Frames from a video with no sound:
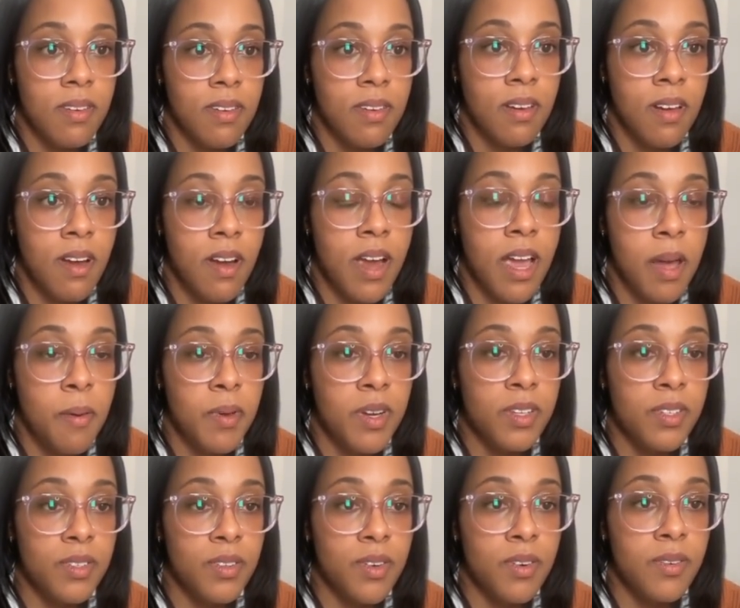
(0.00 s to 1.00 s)
All right, I'm gonna
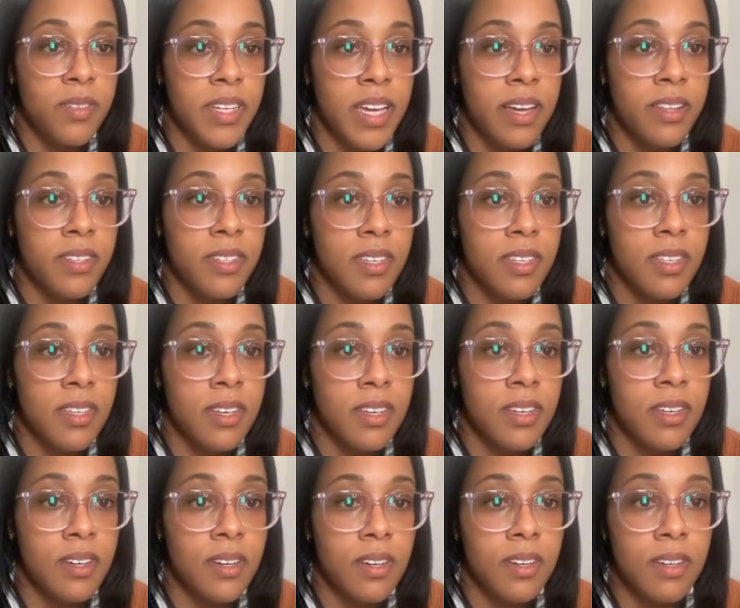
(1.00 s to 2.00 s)
scroll down to the
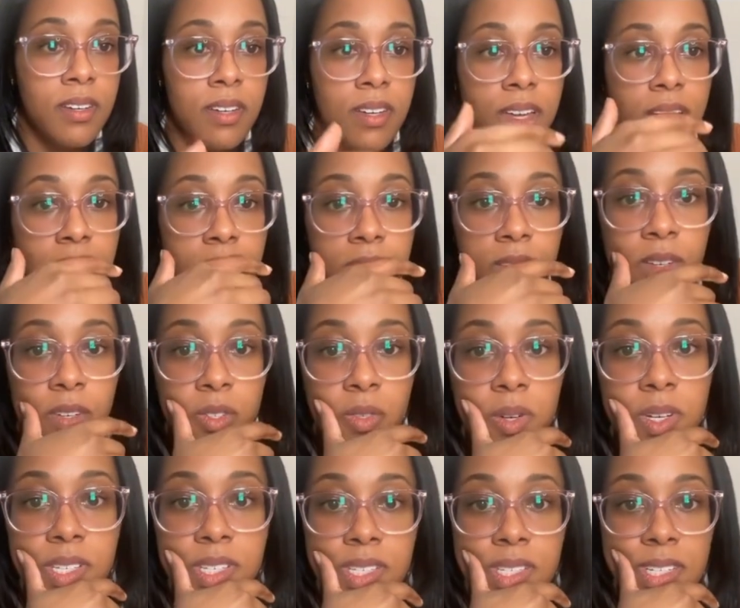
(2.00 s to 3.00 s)
answer
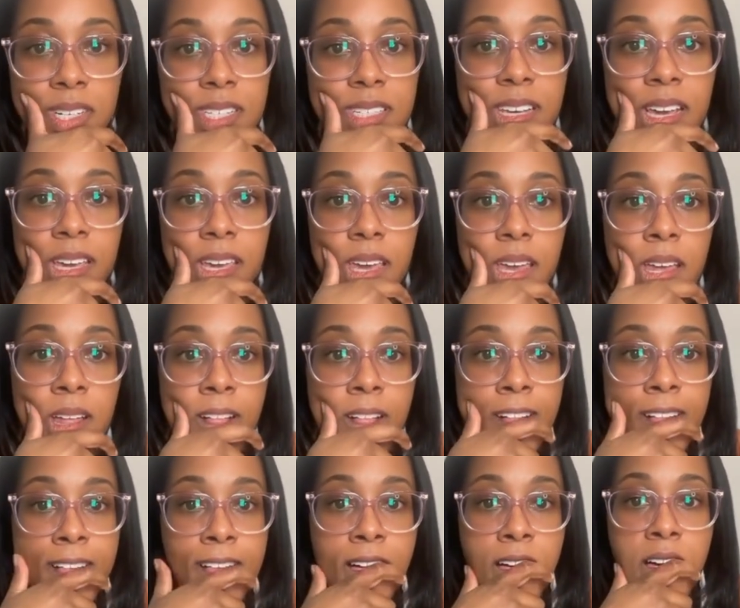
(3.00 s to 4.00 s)
choices in a second.
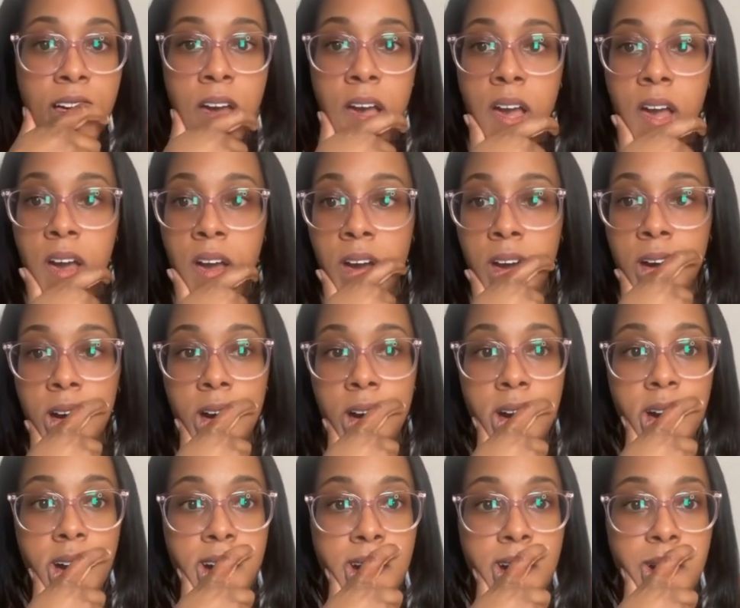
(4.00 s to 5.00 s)

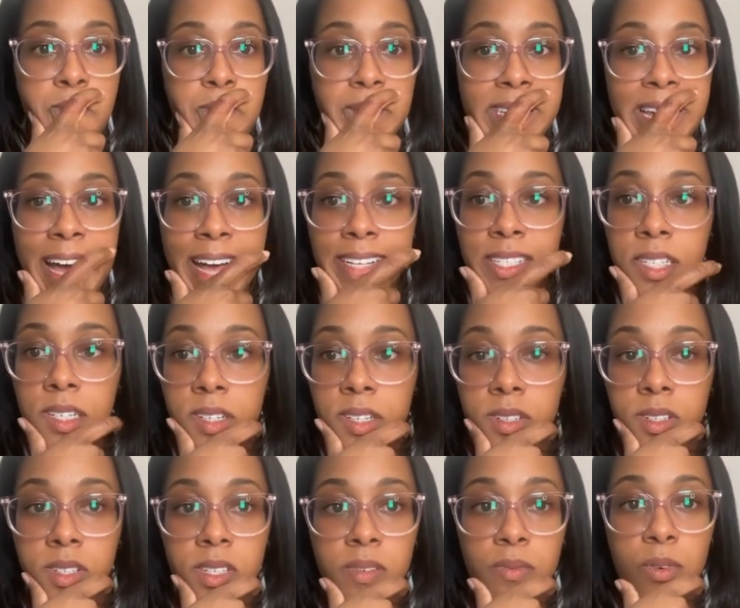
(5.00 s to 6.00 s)
Task
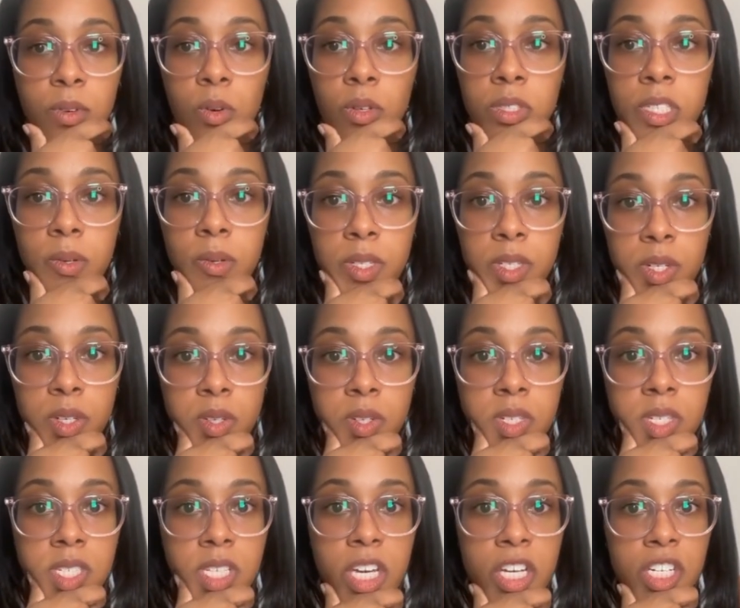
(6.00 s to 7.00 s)
difficulty
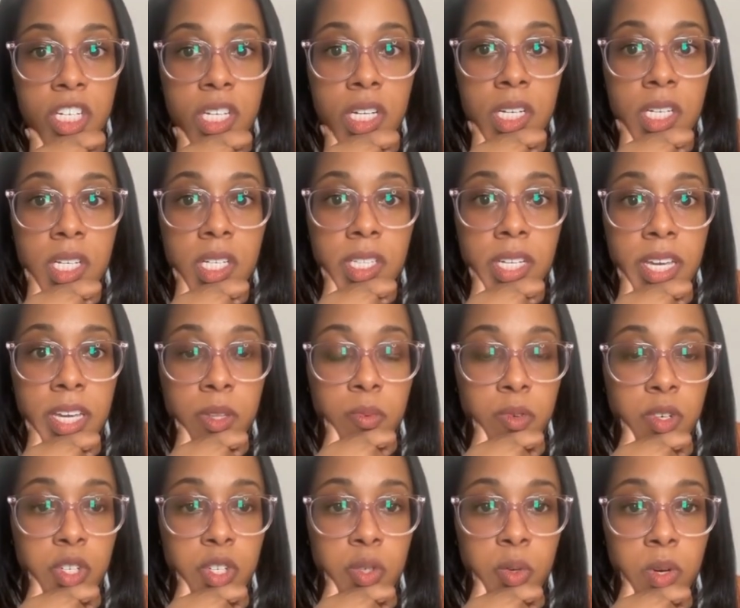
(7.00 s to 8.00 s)
reduced, session length
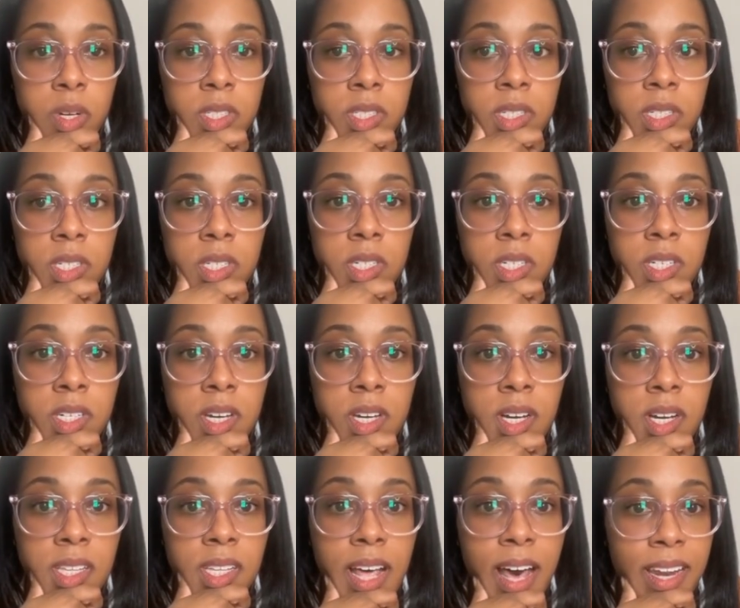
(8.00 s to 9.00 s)
was shortened,
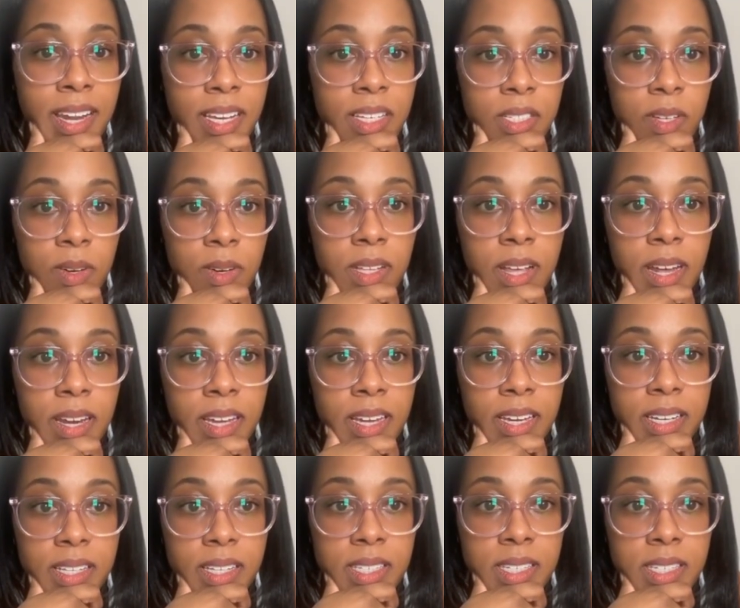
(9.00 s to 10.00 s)
a lot of
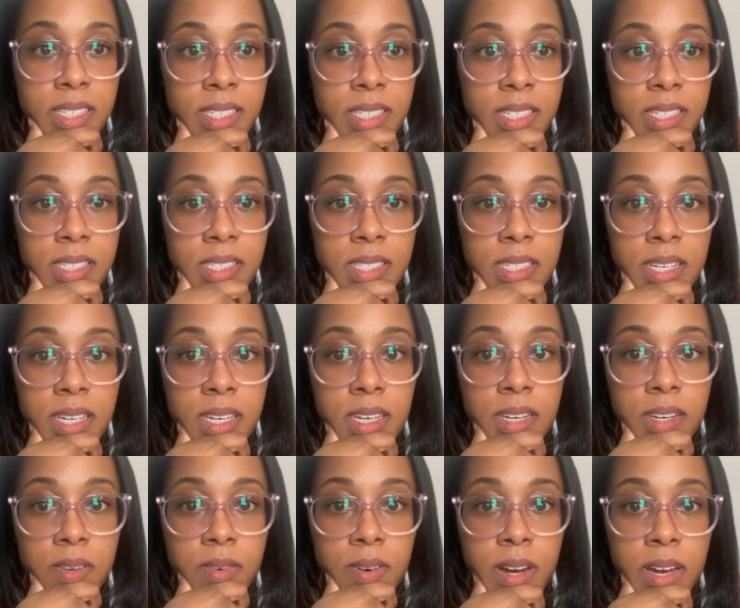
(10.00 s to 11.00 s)

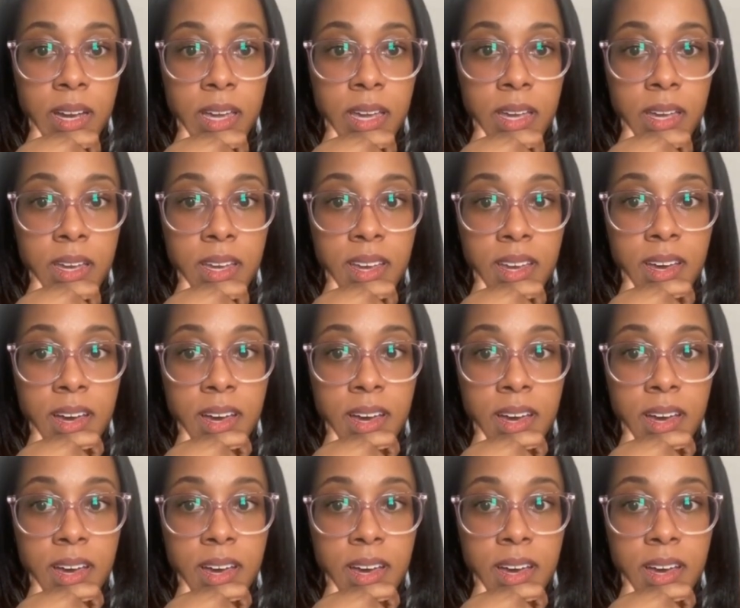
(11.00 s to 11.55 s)
inconsistency, right?